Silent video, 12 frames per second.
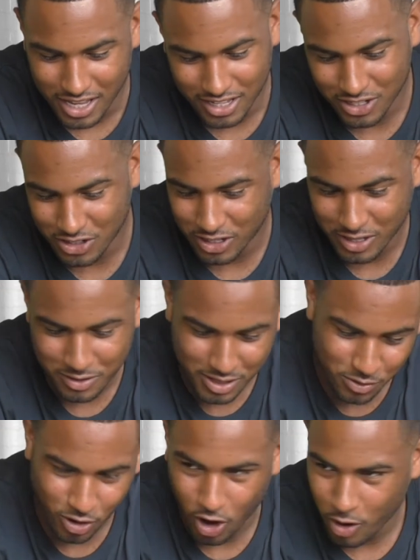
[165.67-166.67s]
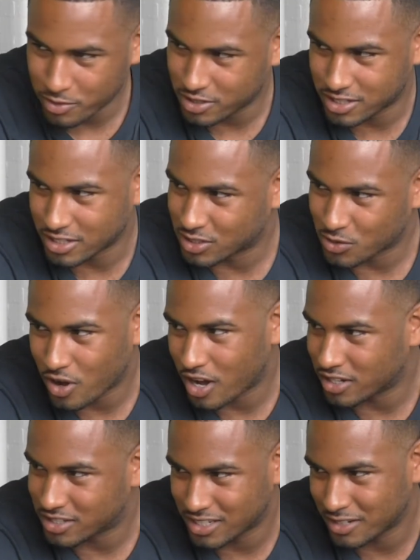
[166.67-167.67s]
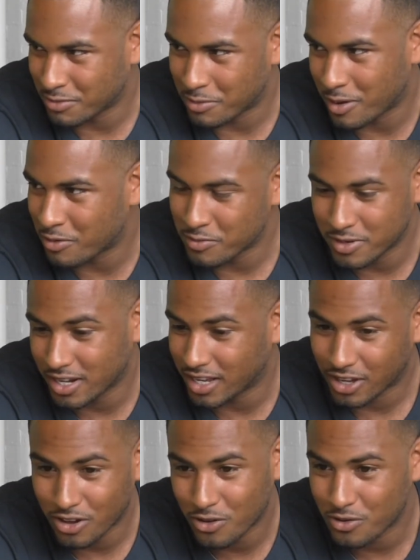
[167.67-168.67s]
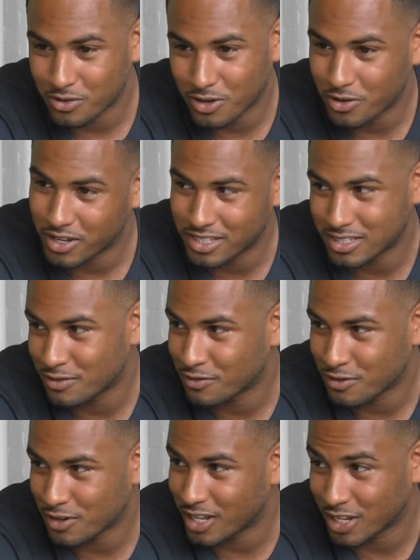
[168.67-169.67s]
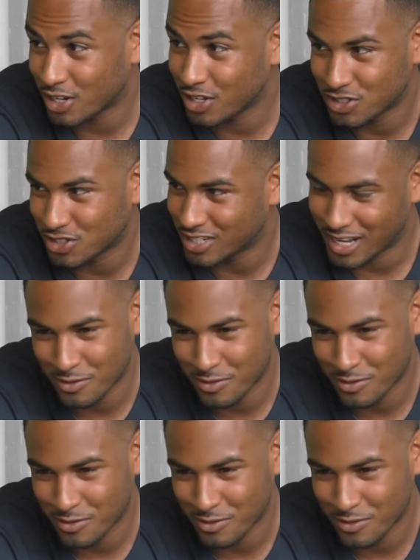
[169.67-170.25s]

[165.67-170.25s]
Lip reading: You know, they were harvesting squash, and my mom would be like, oh, go get some for like lunch. And I